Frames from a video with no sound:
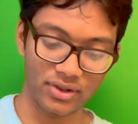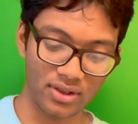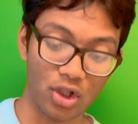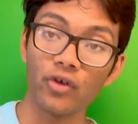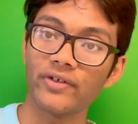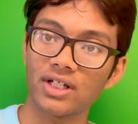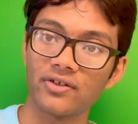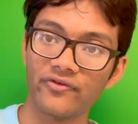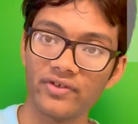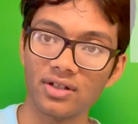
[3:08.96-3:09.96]
a
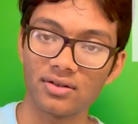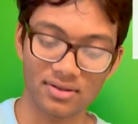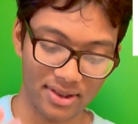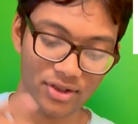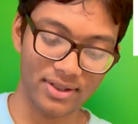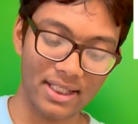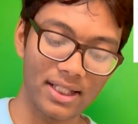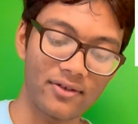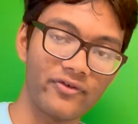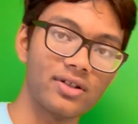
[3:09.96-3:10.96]
covector field, such a
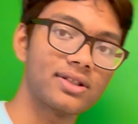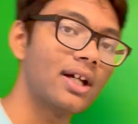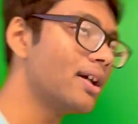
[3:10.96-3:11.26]
scalar field,